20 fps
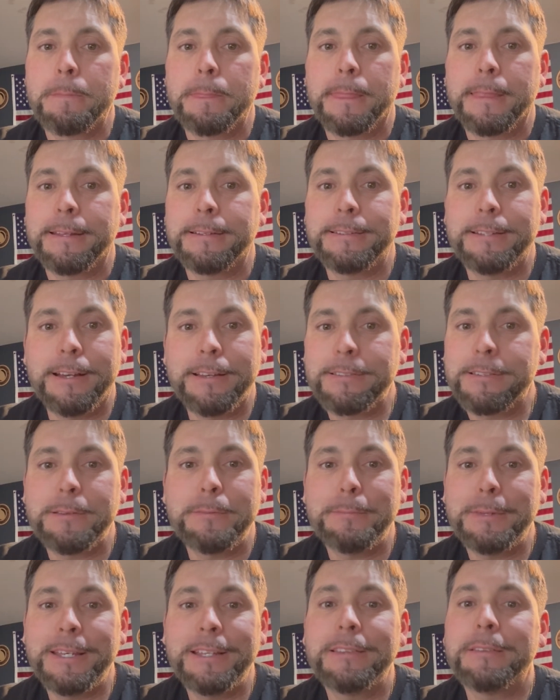it
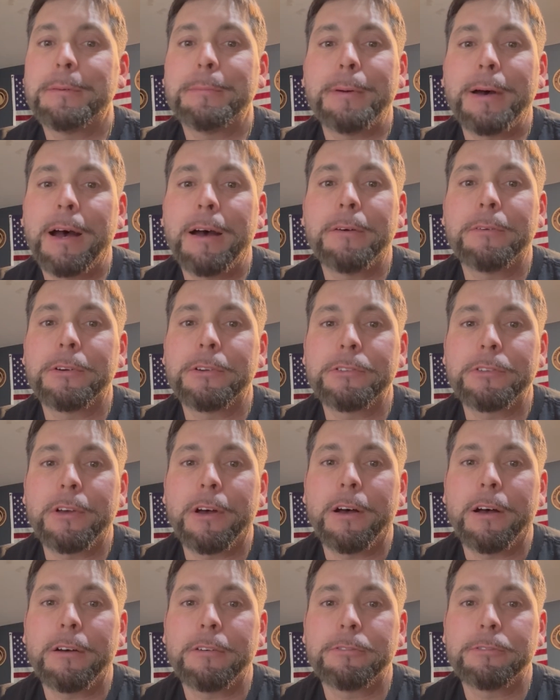doesn't mean the power's
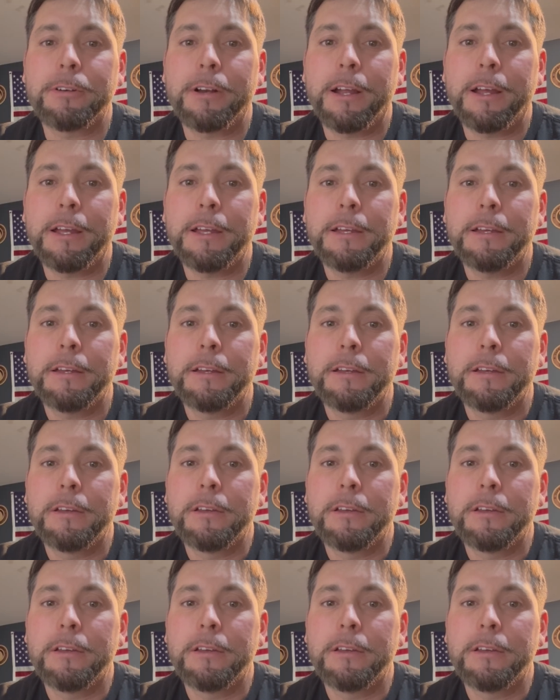off, right?